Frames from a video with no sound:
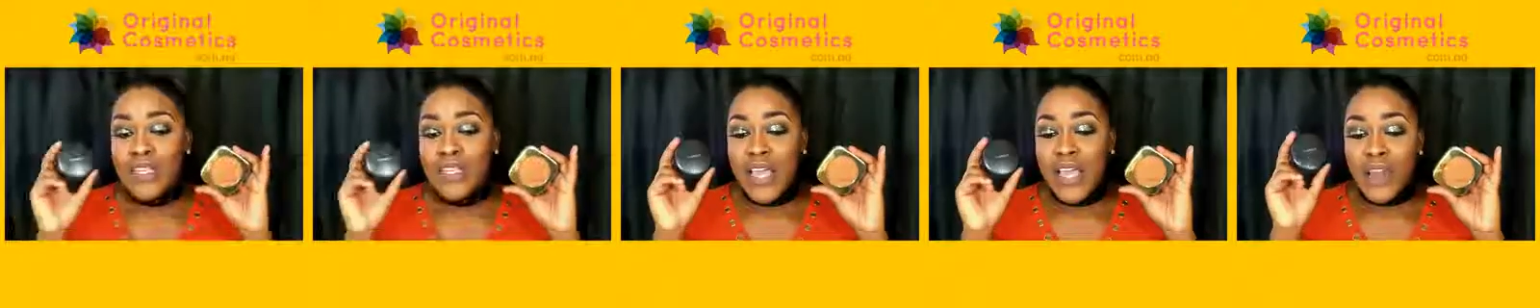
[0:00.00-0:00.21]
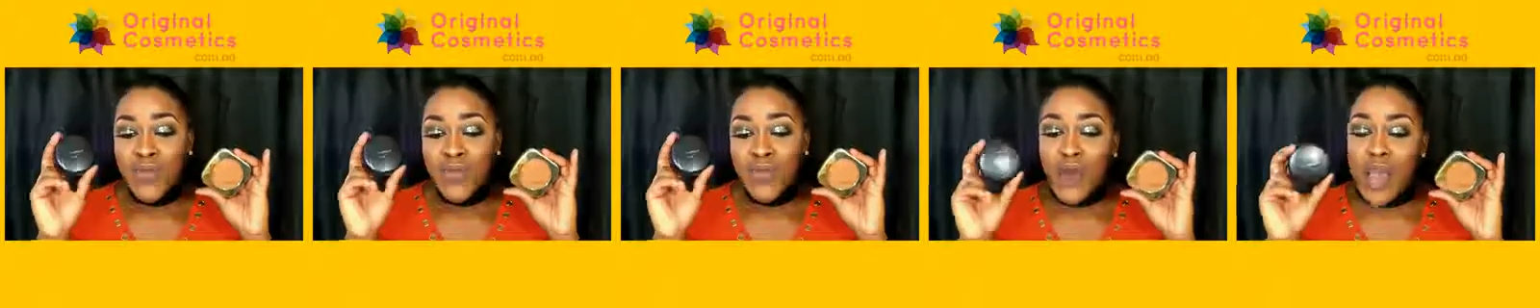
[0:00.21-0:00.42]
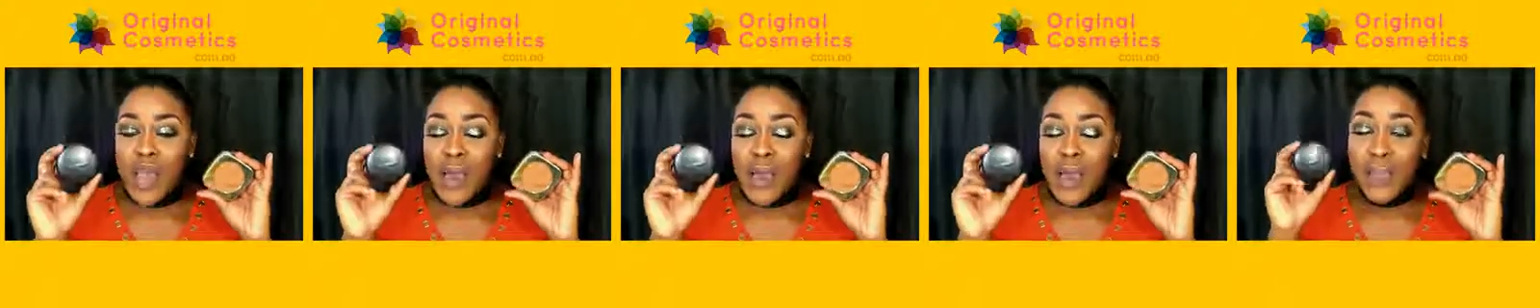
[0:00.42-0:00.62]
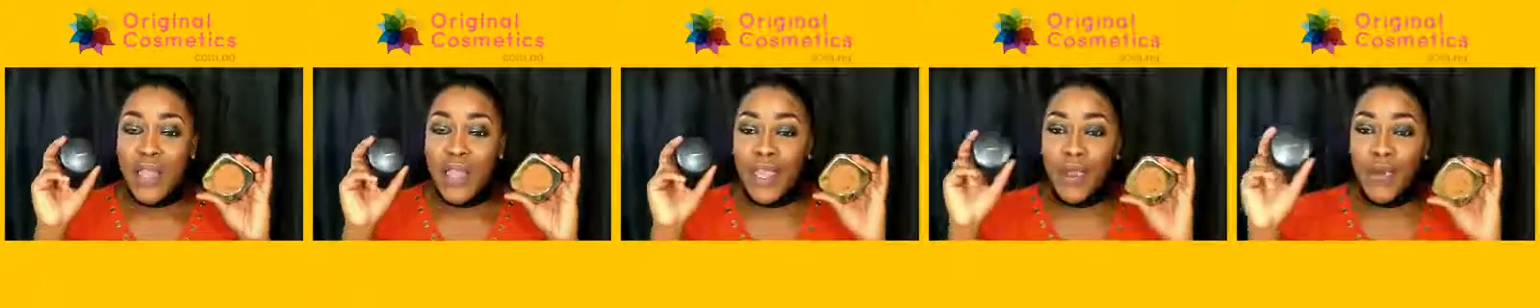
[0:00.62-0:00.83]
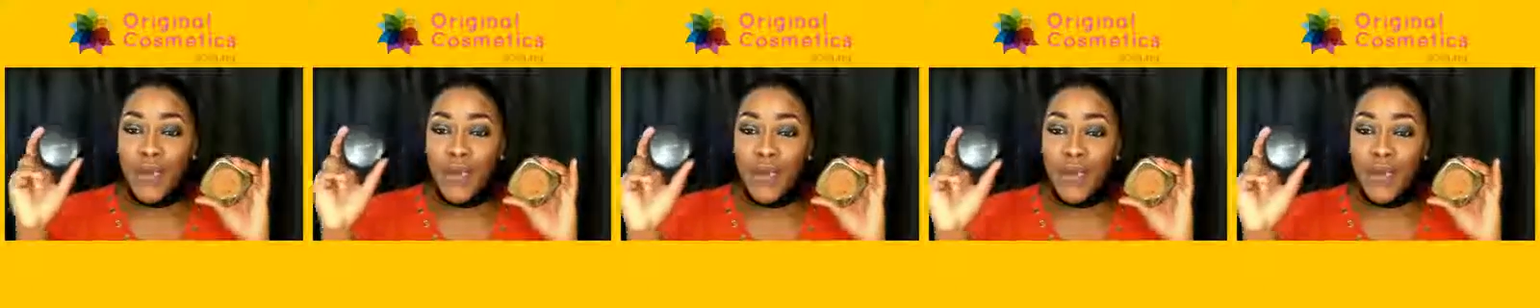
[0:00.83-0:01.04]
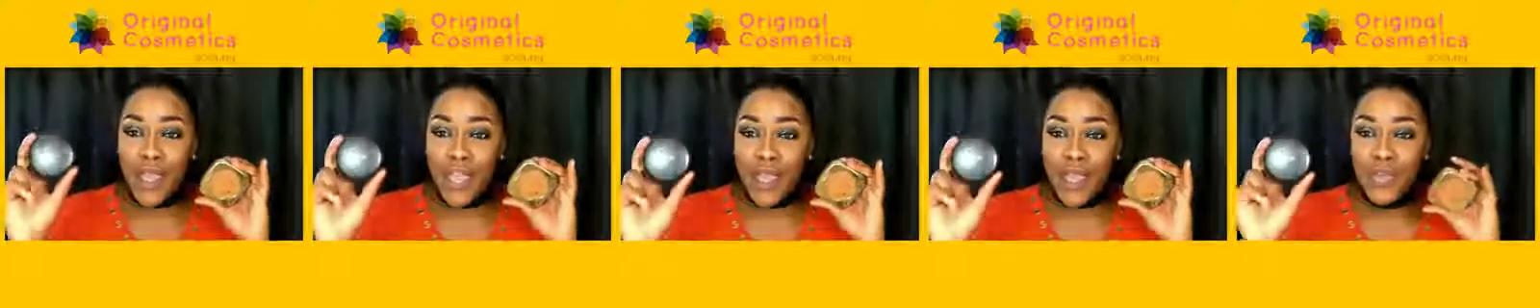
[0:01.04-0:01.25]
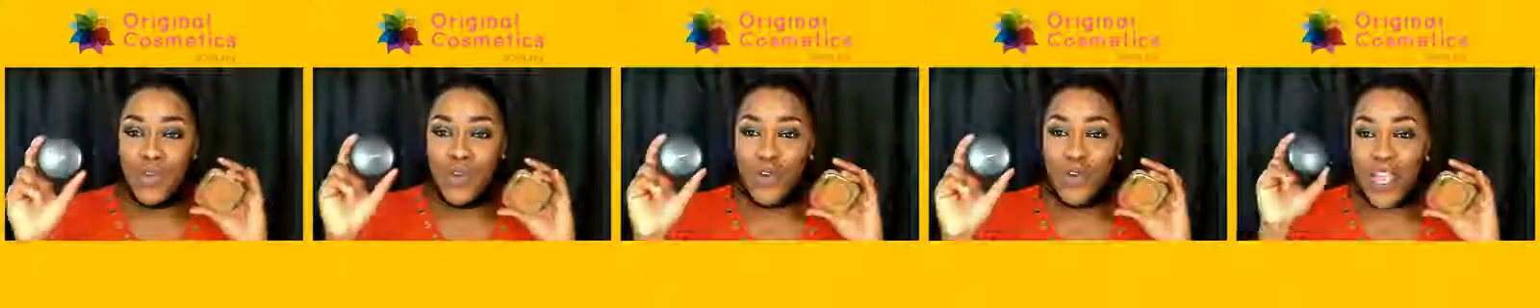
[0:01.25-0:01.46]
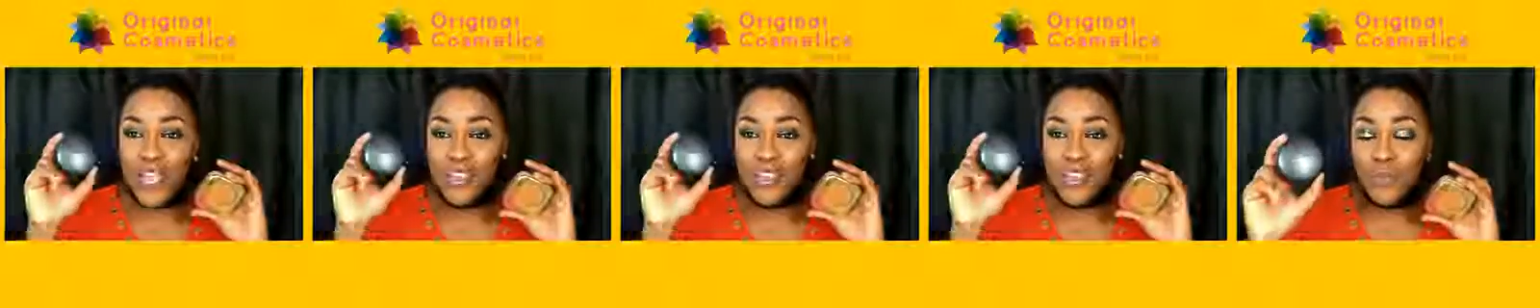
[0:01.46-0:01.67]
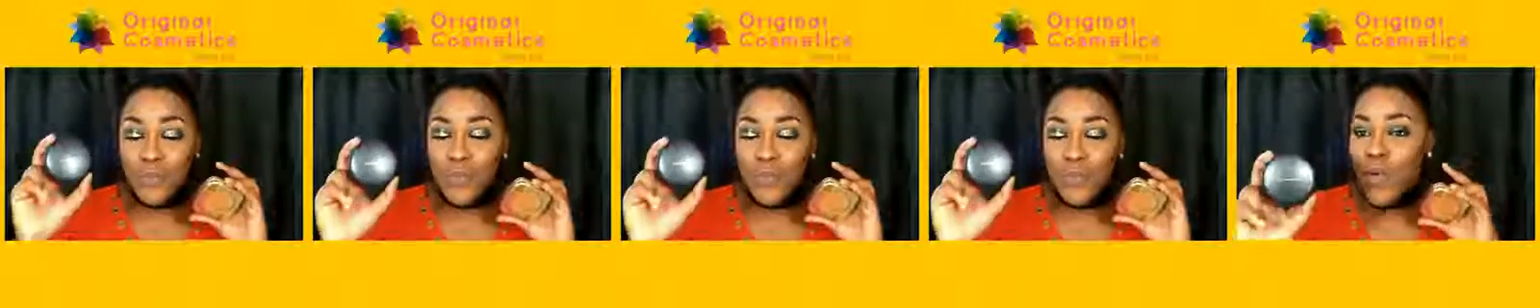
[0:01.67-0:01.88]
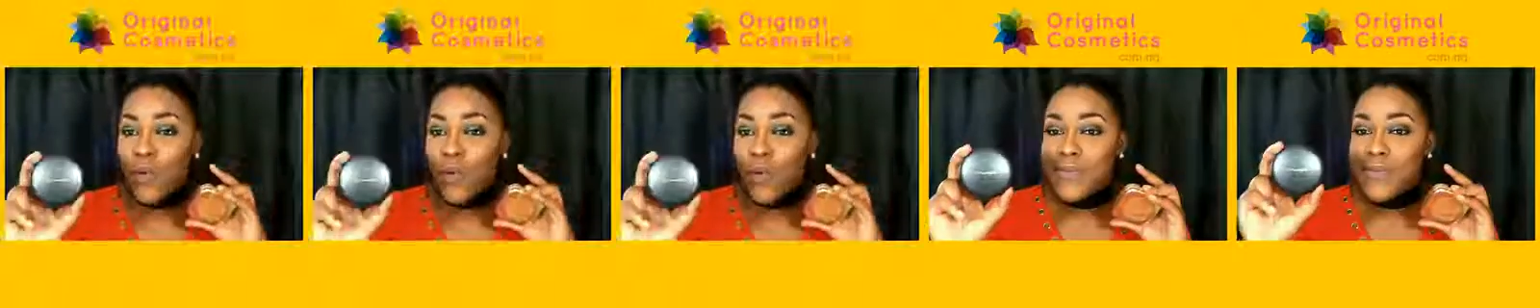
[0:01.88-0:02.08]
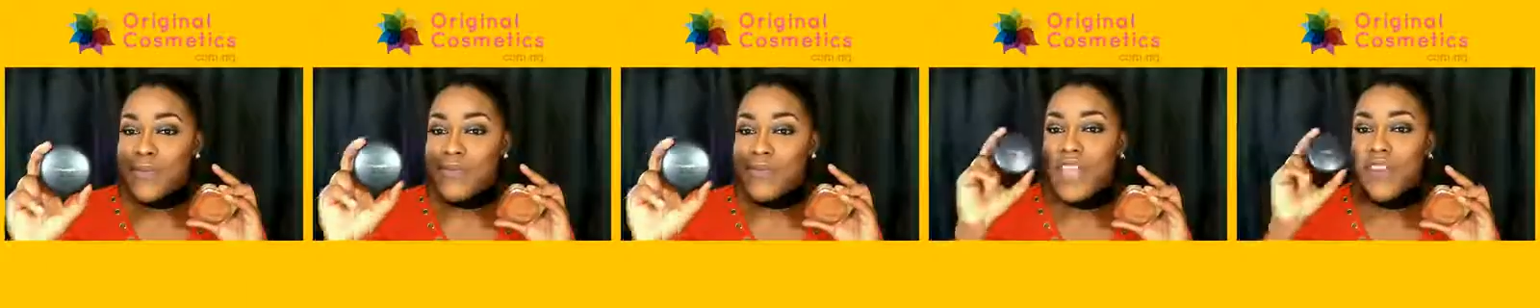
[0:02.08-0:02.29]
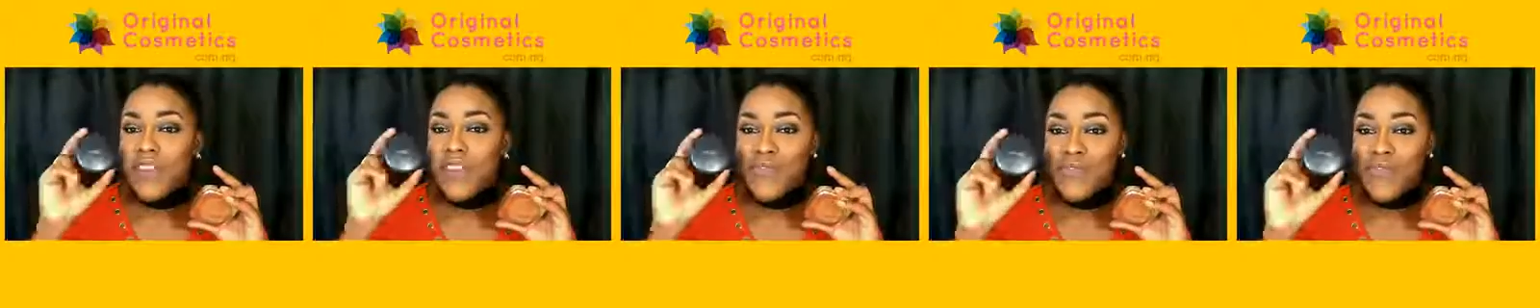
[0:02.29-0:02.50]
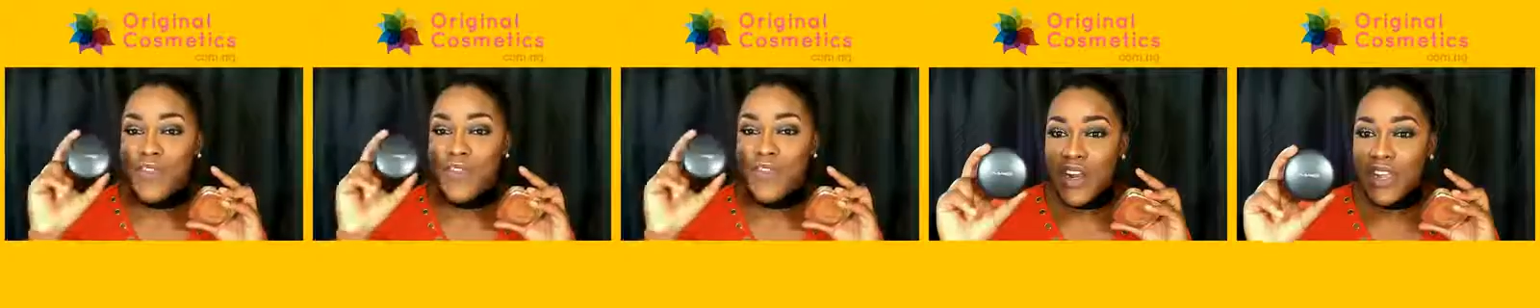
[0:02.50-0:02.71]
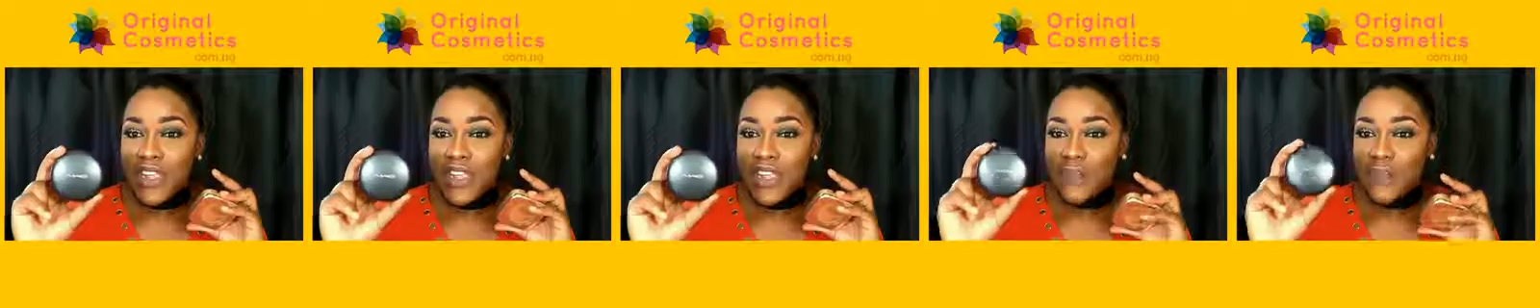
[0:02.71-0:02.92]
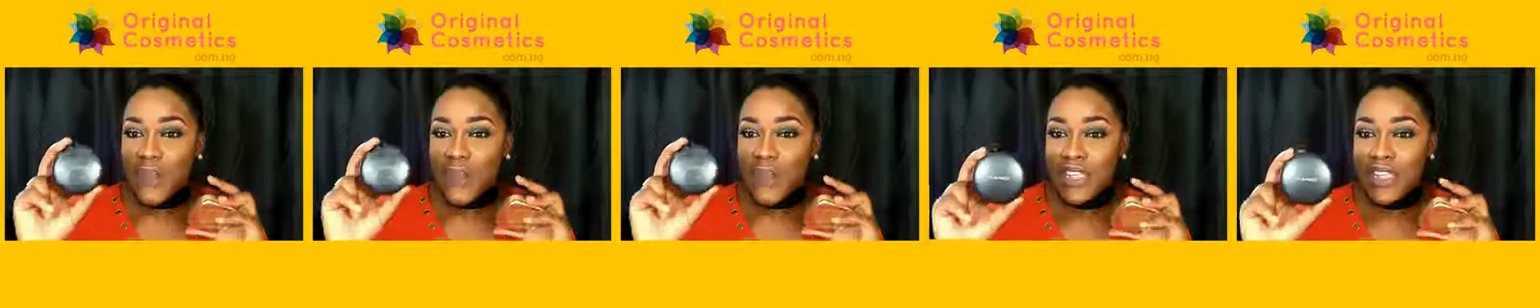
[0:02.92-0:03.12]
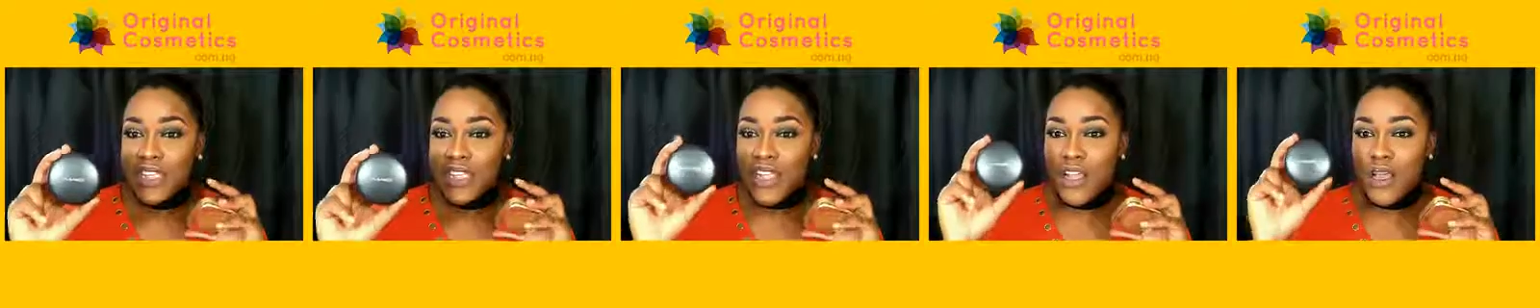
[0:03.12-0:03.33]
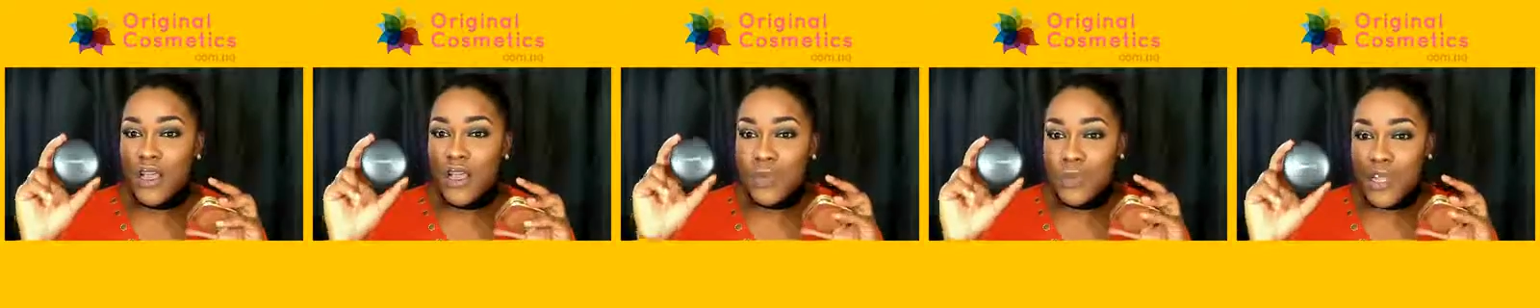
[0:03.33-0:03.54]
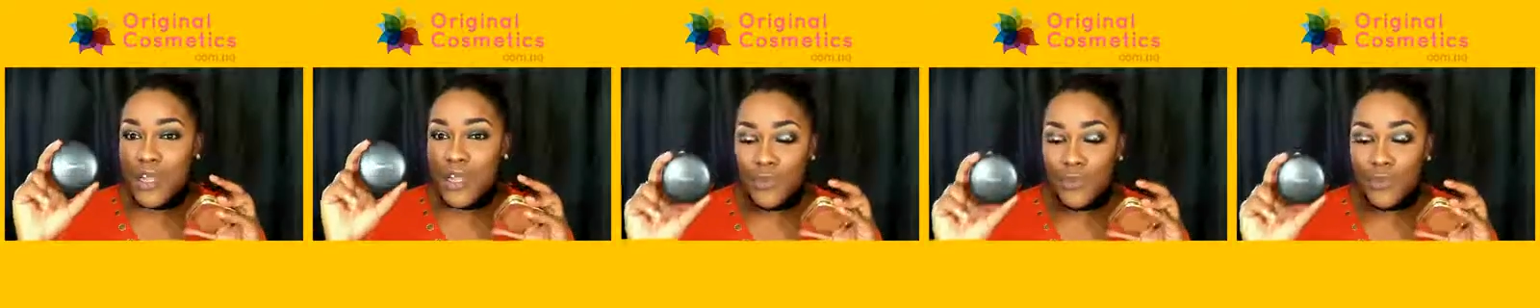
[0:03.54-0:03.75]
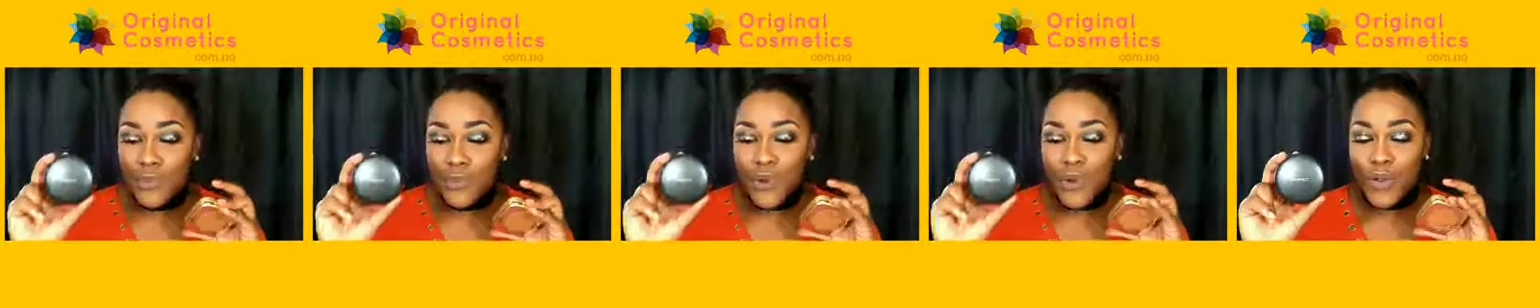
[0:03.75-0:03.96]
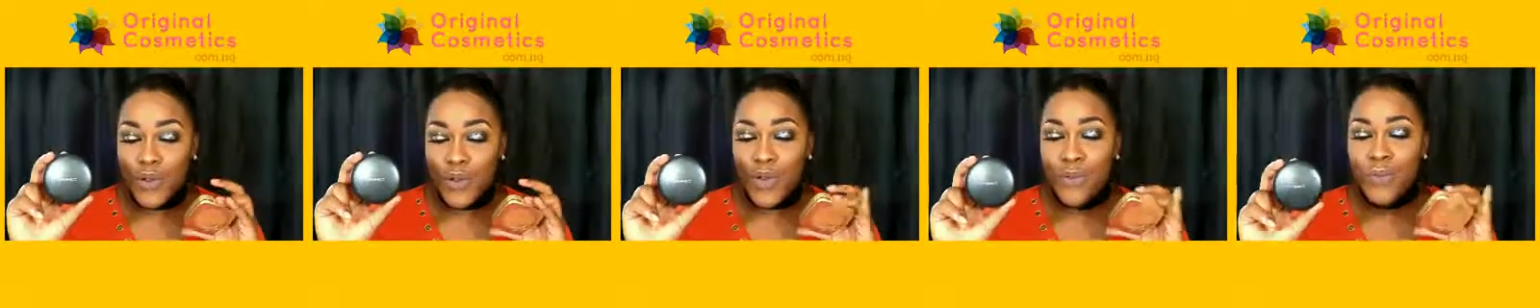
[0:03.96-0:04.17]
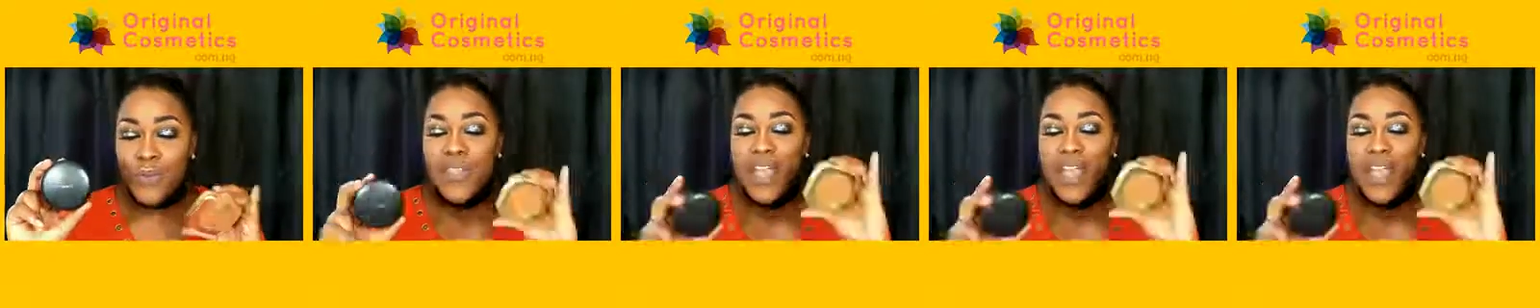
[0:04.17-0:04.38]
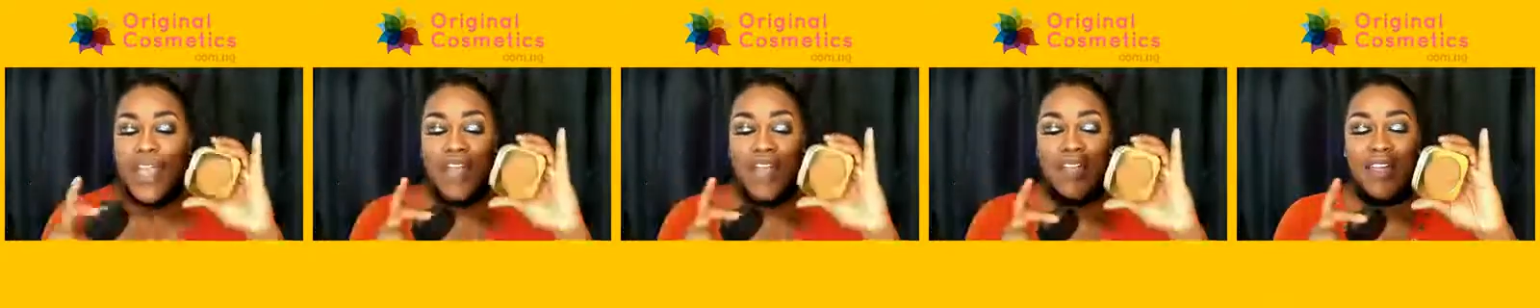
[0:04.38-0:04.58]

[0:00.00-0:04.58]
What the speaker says: but I know I paid way more on the MAC website for this particular press powder,